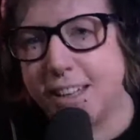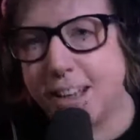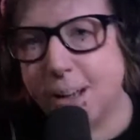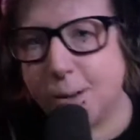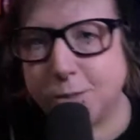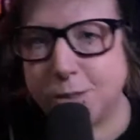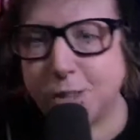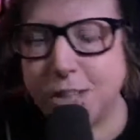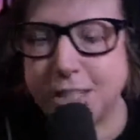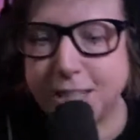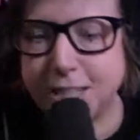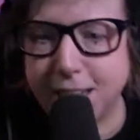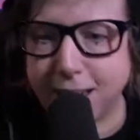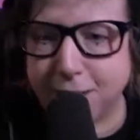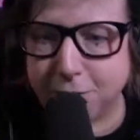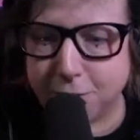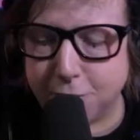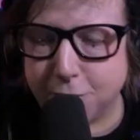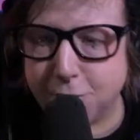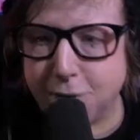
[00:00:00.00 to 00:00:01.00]
I was going to
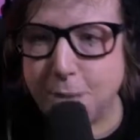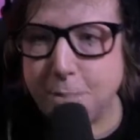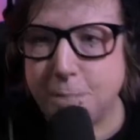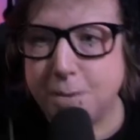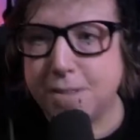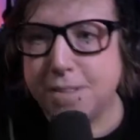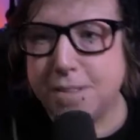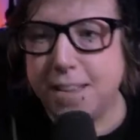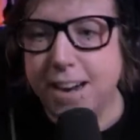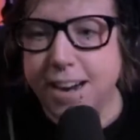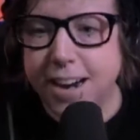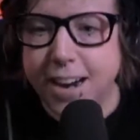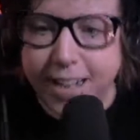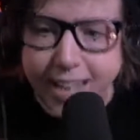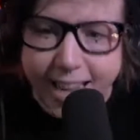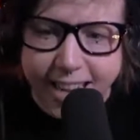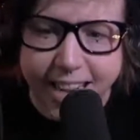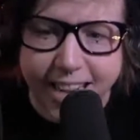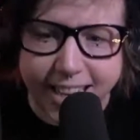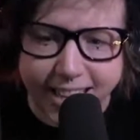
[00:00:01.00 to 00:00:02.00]
say flipping there.
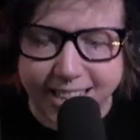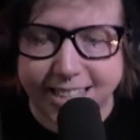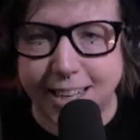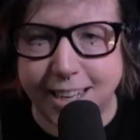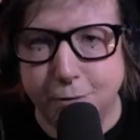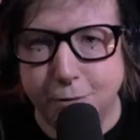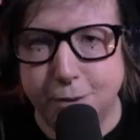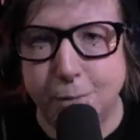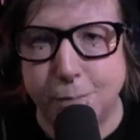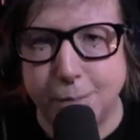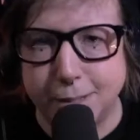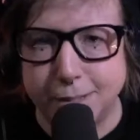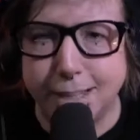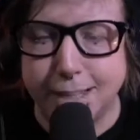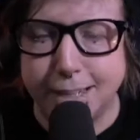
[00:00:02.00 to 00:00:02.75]
I can say flipping.